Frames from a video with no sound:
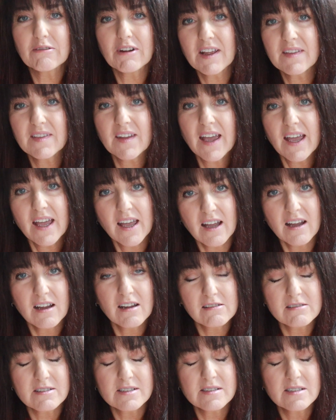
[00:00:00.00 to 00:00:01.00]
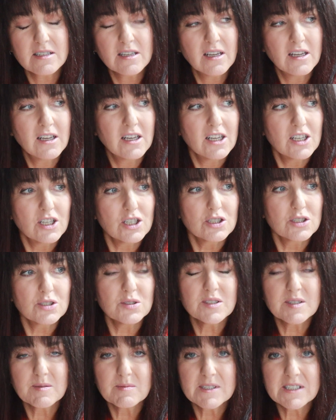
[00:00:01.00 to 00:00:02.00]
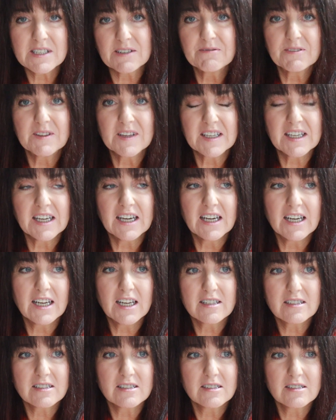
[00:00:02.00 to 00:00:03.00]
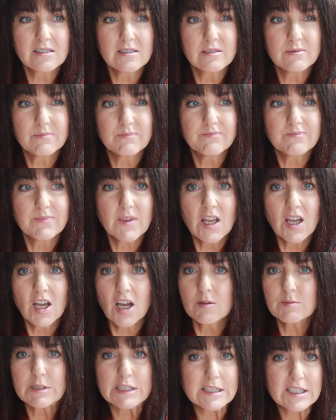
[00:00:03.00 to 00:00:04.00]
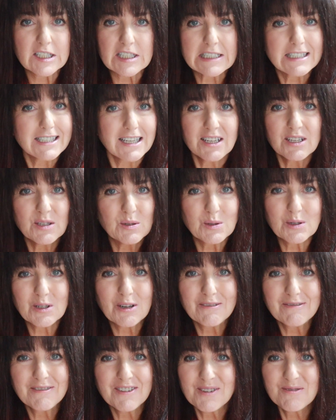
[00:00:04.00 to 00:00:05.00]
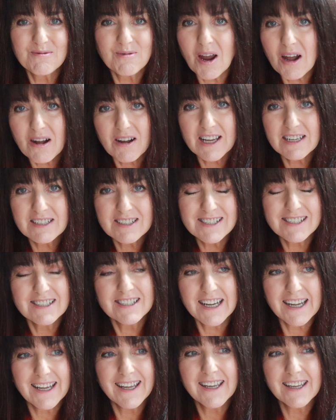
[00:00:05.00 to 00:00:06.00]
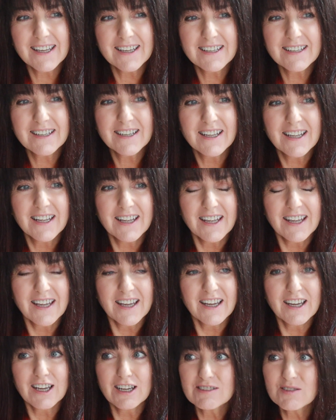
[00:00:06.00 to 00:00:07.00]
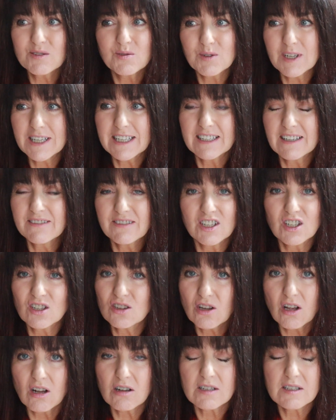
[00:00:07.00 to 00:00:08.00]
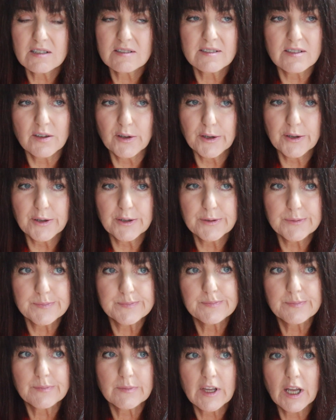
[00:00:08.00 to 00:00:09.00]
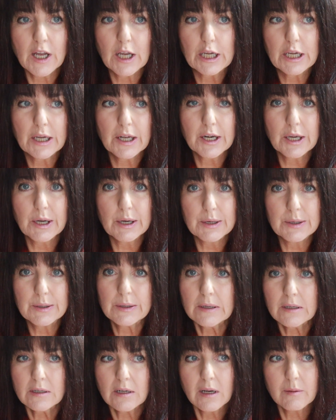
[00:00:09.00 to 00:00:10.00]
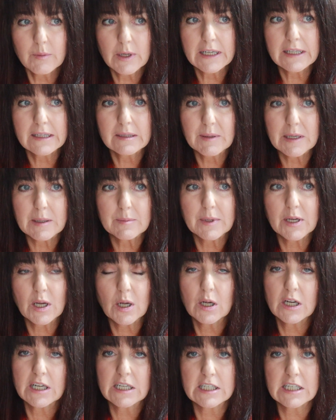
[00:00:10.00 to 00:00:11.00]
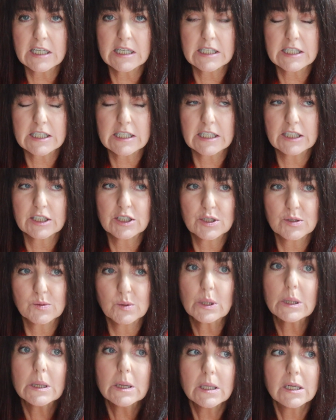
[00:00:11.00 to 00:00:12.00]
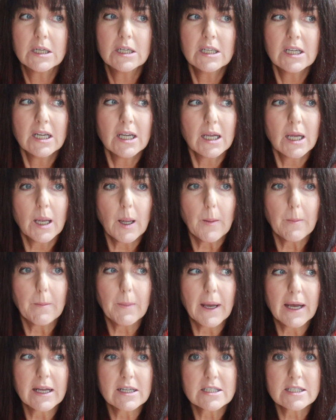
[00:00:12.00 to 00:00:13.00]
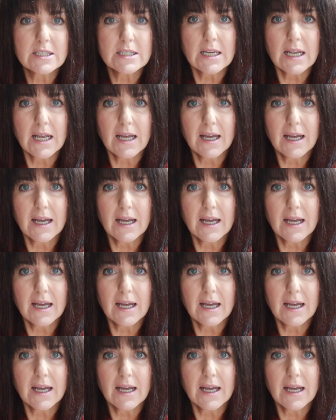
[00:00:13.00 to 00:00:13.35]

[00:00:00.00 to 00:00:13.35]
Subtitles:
around the house, do some stuff in the garden. I'm just going to take you along for the ride today. It's already 11 o'clock, so you know I'm a little bit behind schedule, but